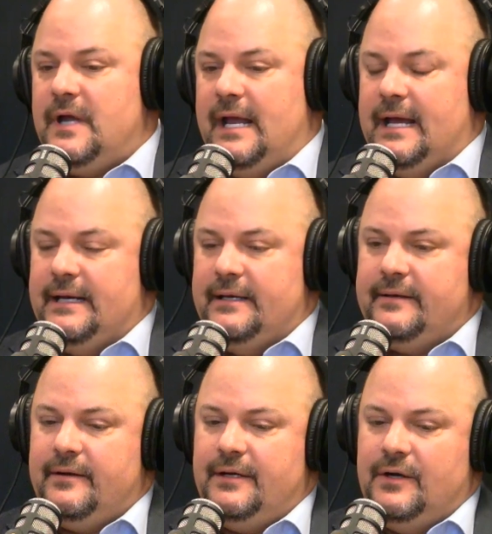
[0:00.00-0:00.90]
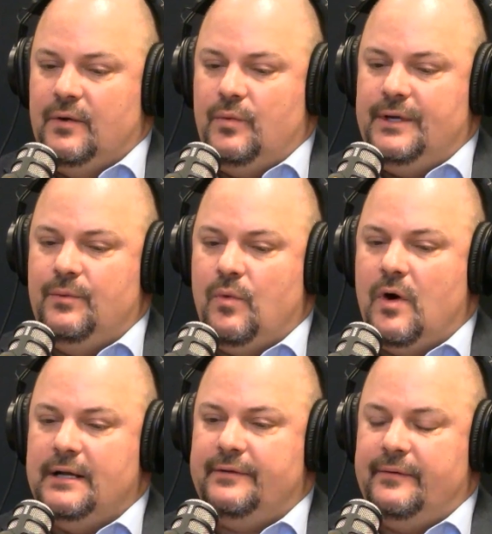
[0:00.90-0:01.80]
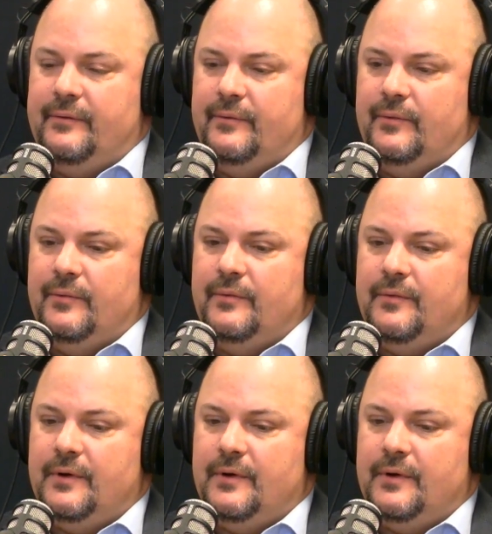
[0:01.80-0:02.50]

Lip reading: And we want to